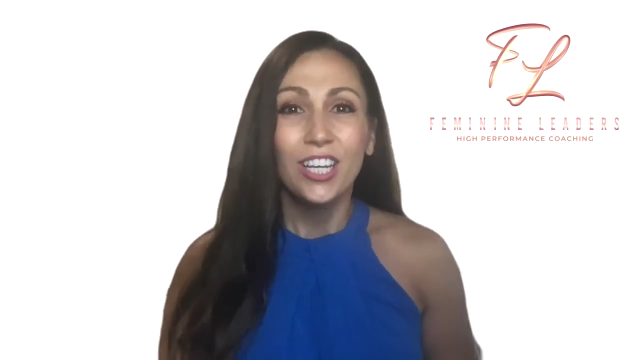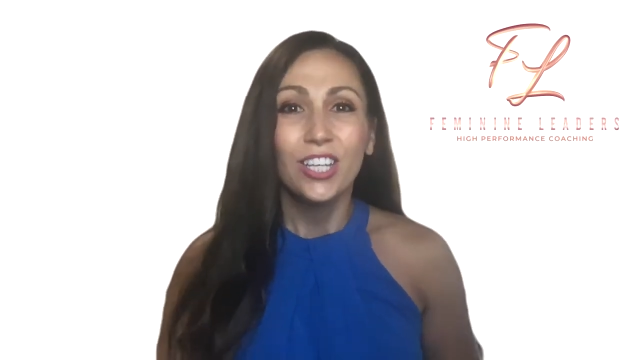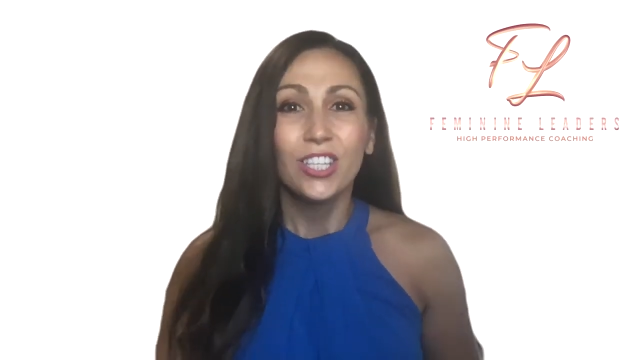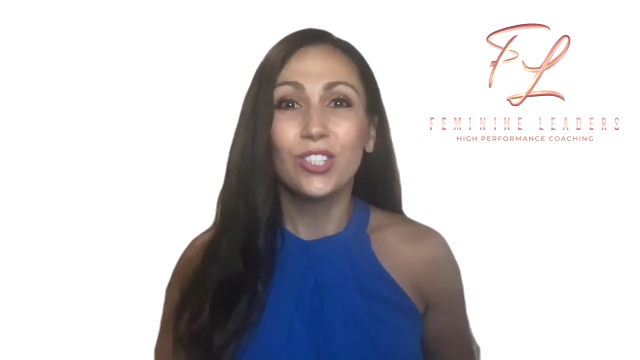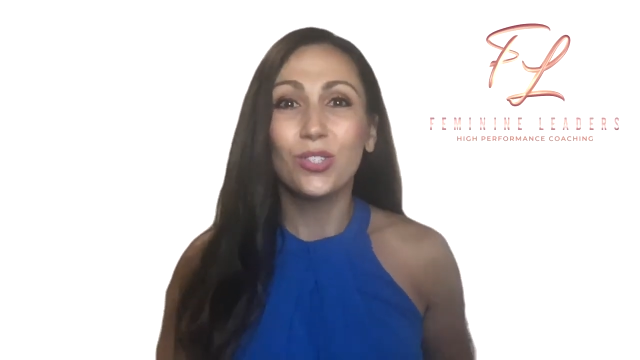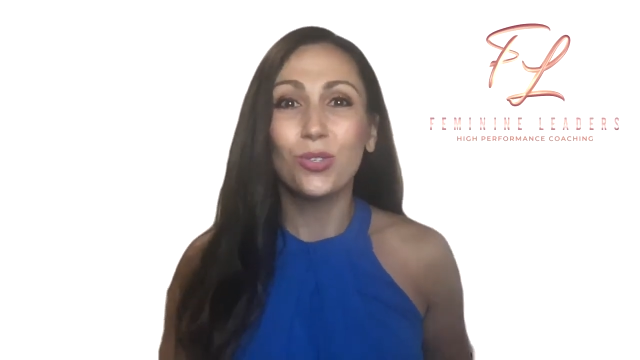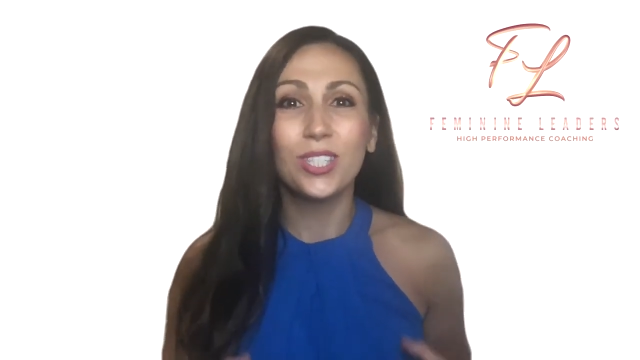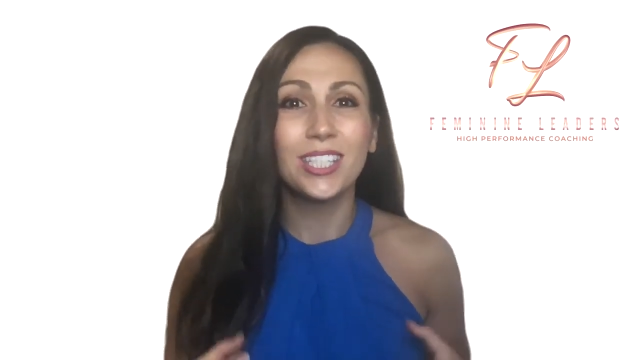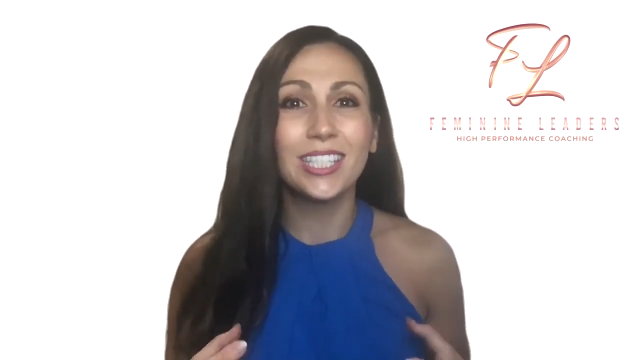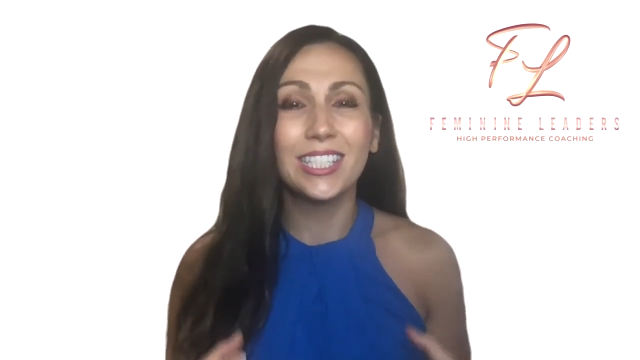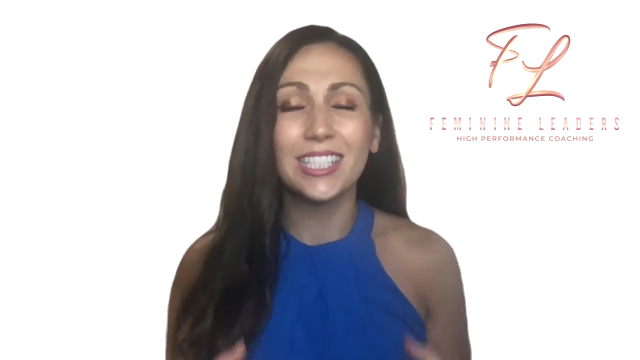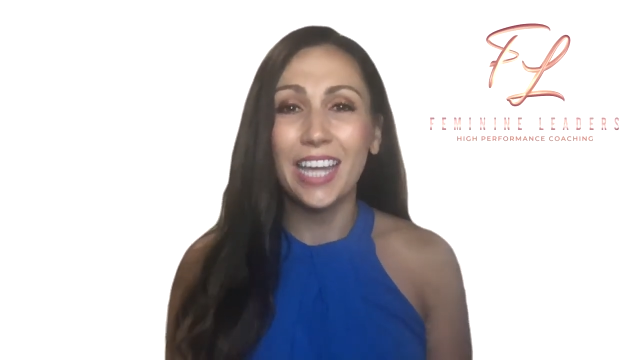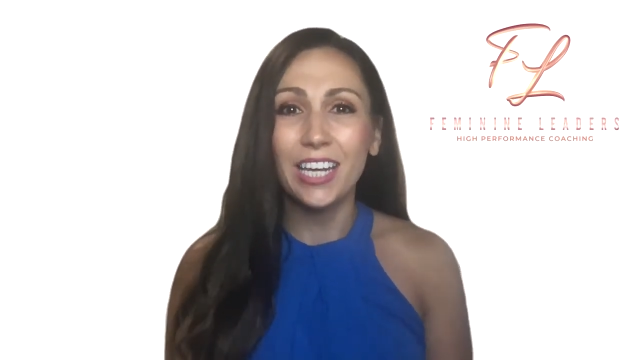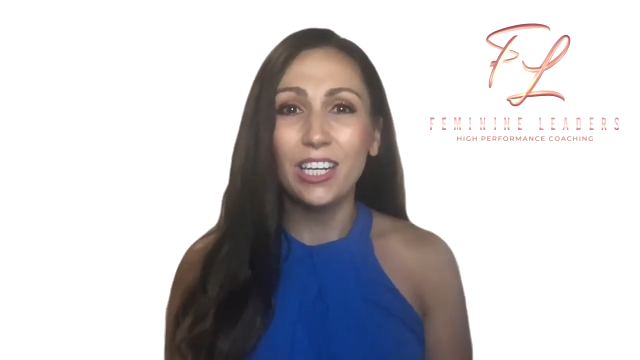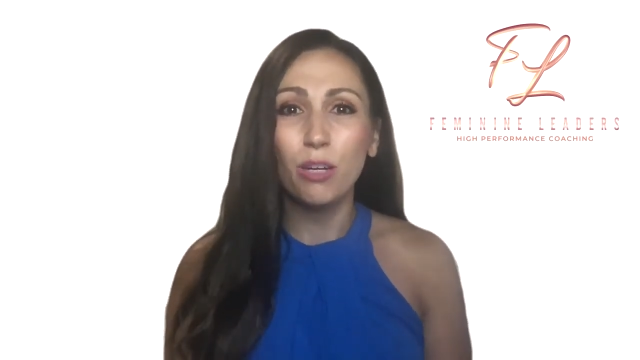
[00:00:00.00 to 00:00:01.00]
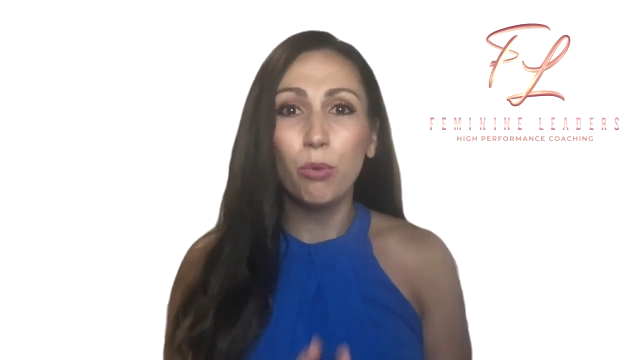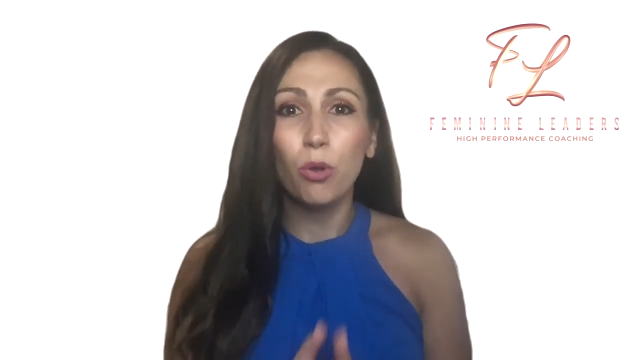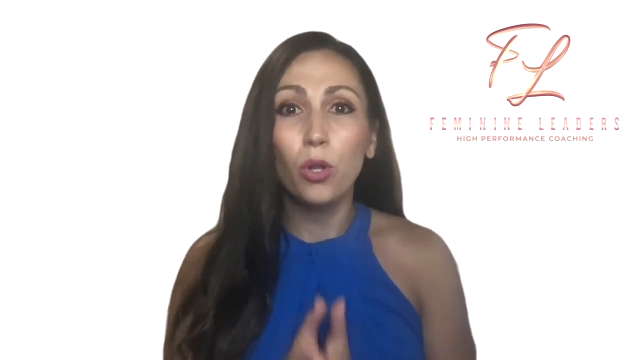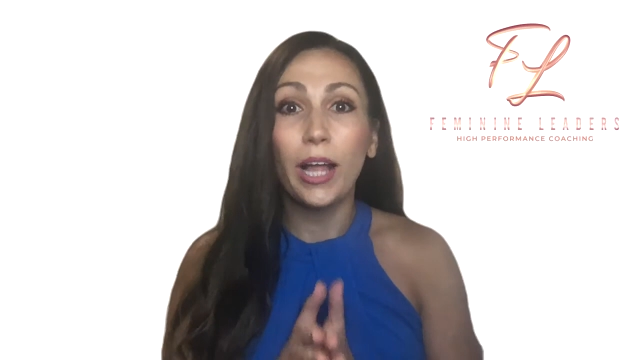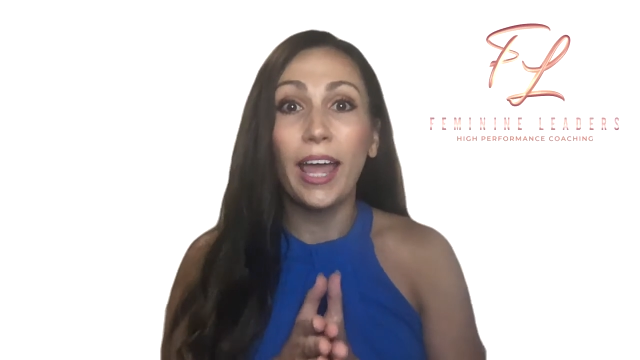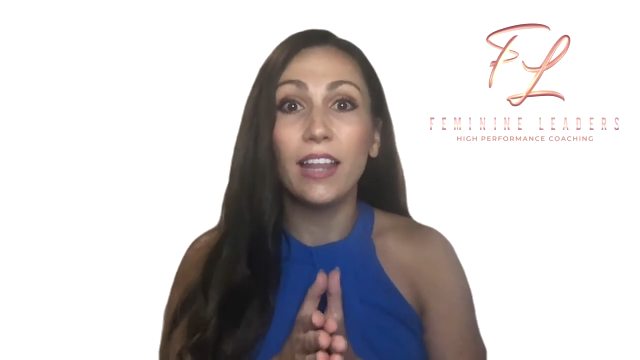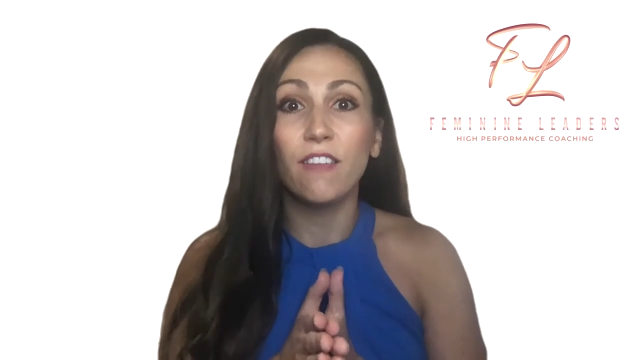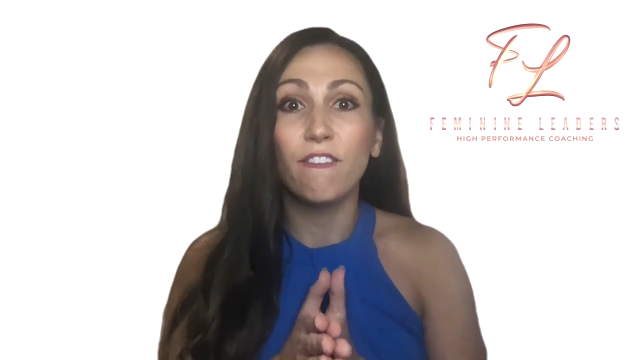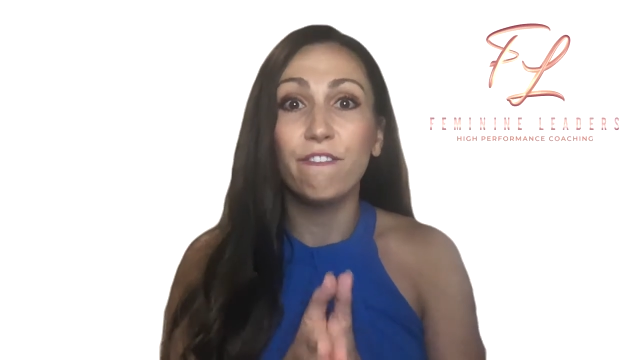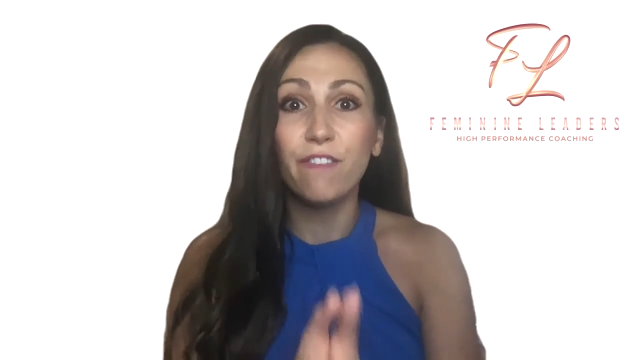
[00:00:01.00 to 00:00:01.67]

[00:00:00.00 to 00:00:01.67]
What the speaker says: sustainable and